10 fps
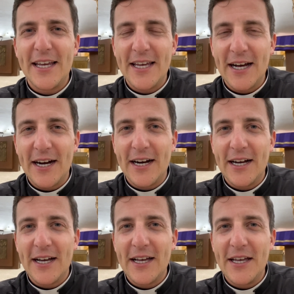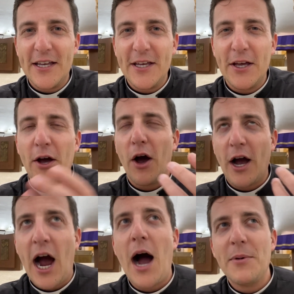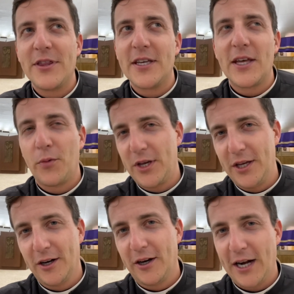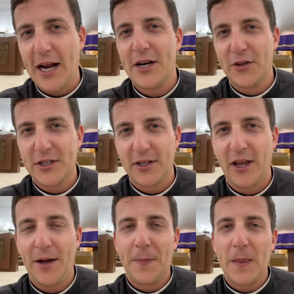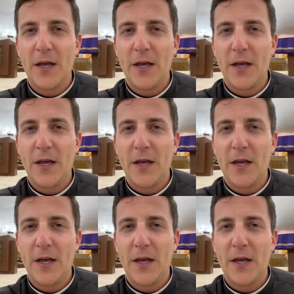a common thing that we hear, and I hear this a lot,